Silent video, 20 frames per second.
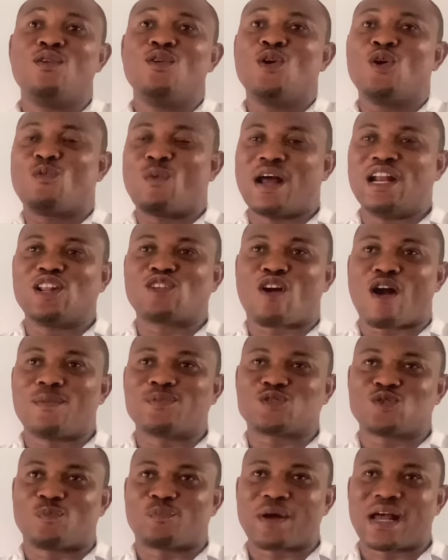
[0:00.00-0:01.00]
when it comes
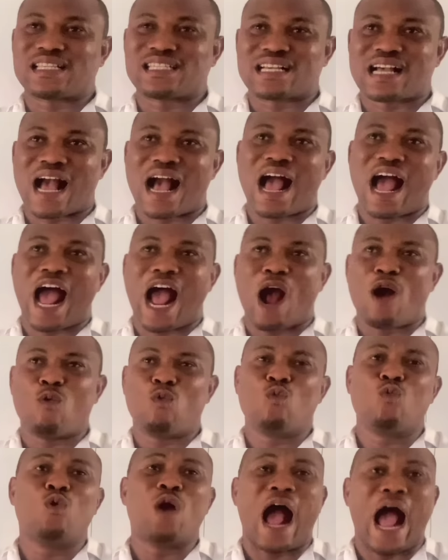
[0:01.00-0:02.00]
to practical,
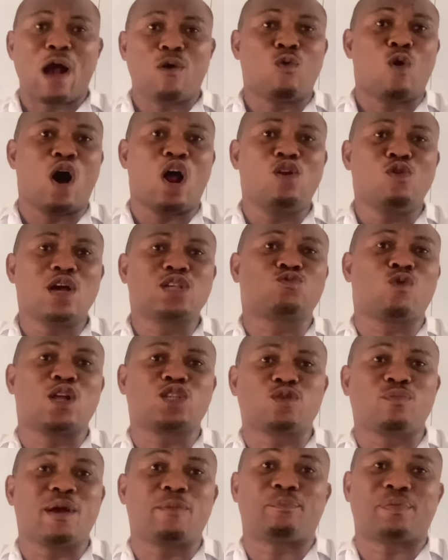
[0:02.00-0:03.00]
I always want
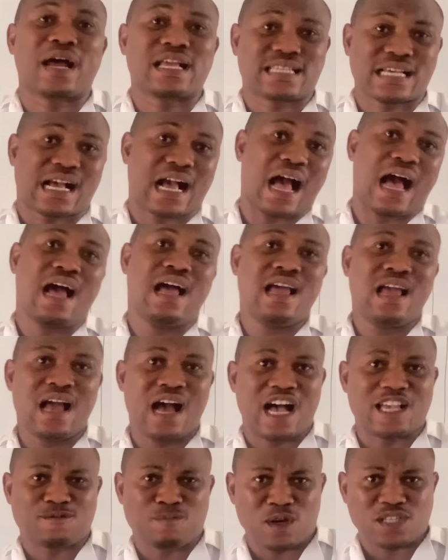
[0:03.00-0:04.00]
to be practical
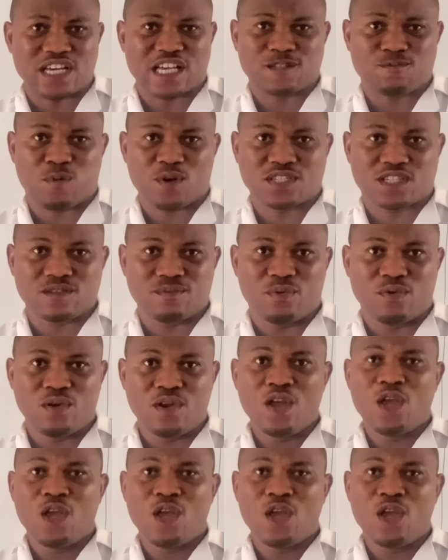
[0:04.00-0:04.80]
as much as possible.